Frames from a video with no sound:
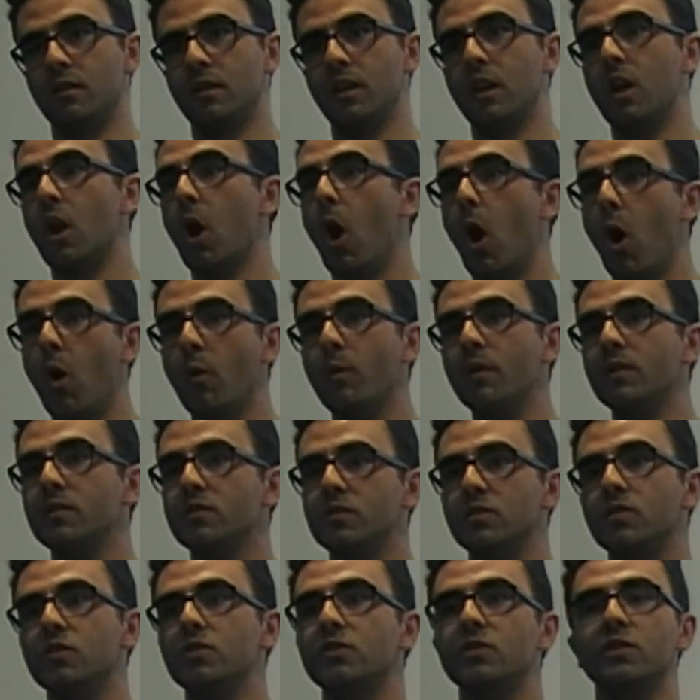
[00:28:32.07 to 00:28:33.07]
It always
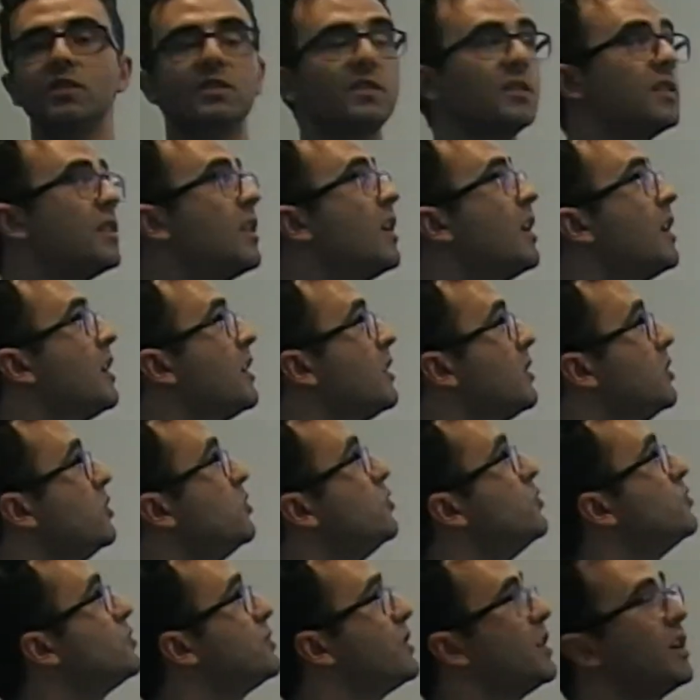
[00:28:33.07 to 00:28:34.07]
uses
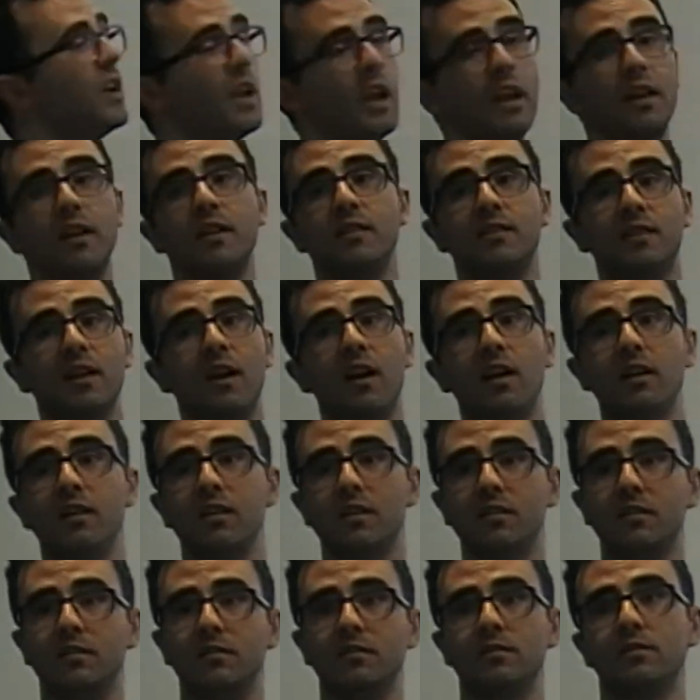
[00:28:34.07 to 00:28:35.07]
user in its
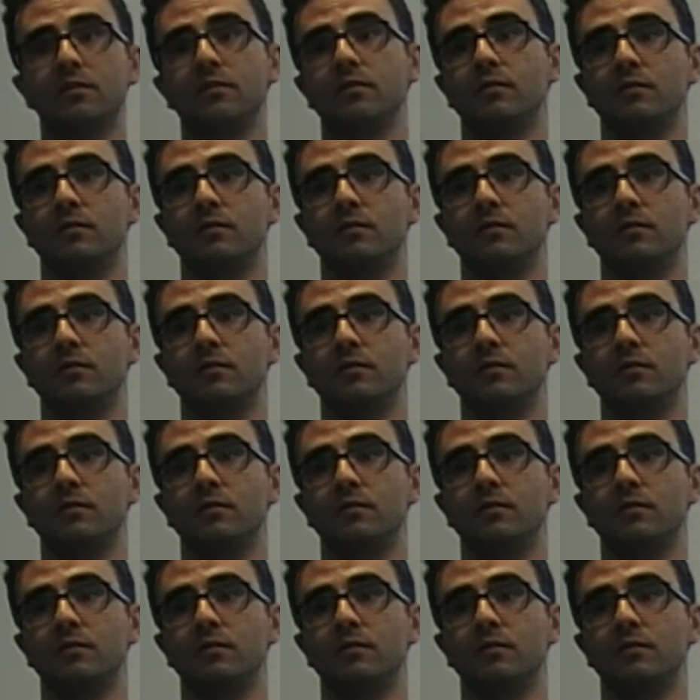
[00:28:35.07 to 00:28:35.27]
articles.